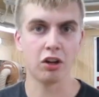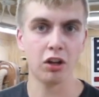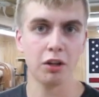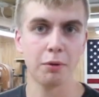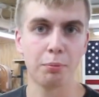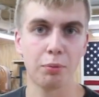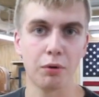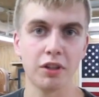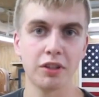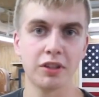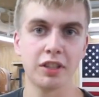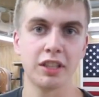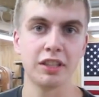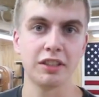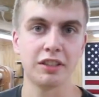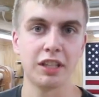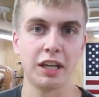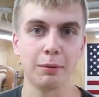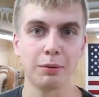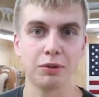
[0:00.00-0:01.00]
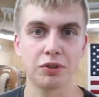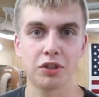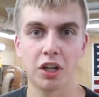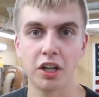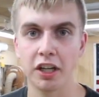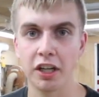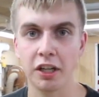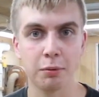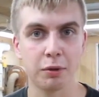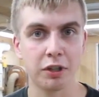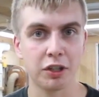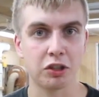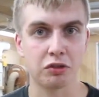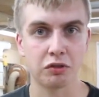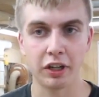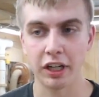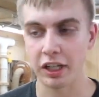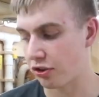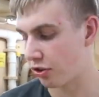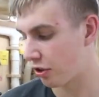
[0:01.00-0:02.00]
all the boards on the table saw. It went
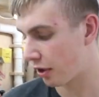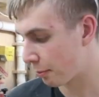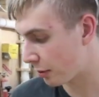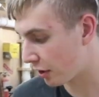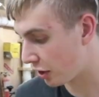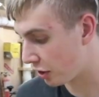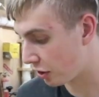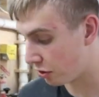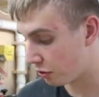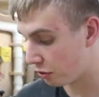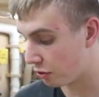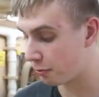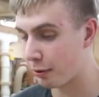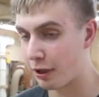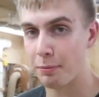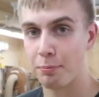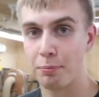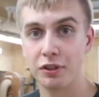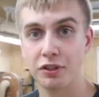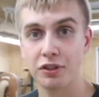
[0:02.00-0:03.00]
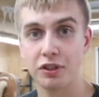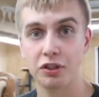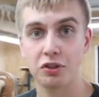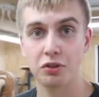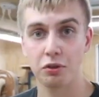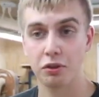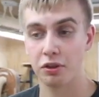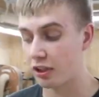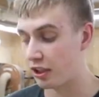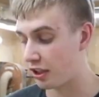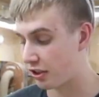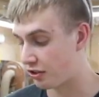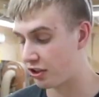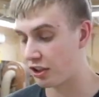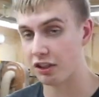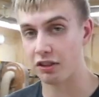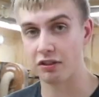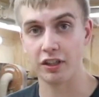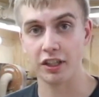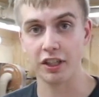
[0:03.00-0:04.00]
great, so I'm going to use my biscuit joiner that's
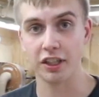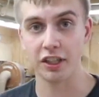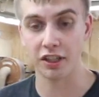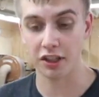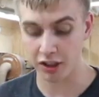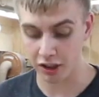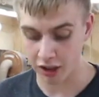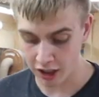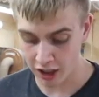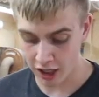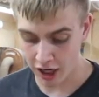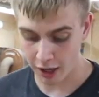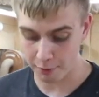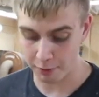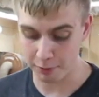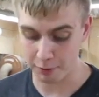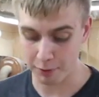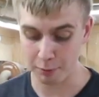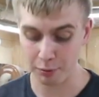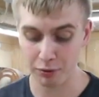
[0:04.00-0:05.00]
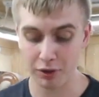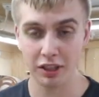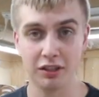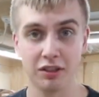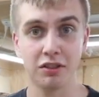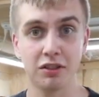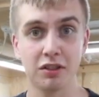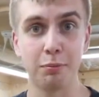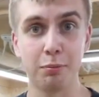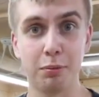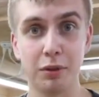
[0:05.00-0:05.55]
sitting right here. I'm going to be placing some